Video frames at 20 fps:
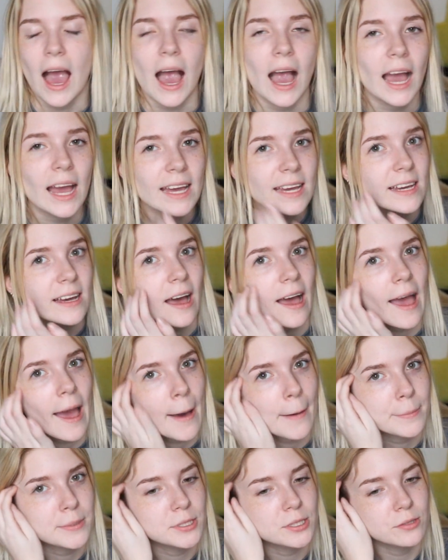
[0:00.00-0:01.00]
I
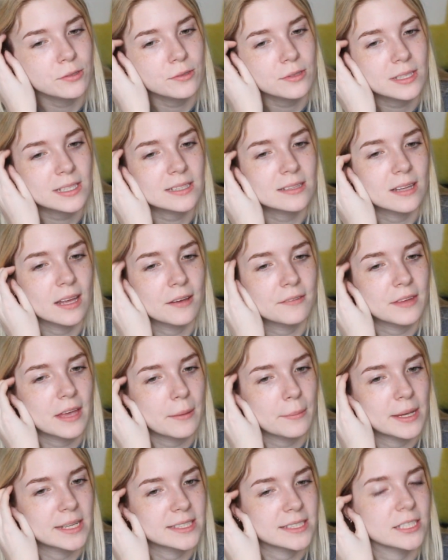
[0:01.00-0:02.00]
absolutely love
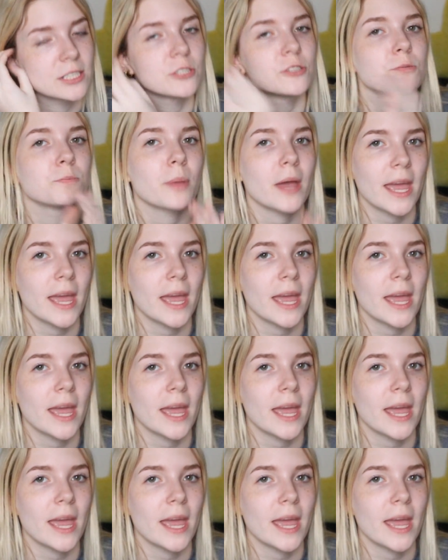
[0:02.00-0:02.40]
that message.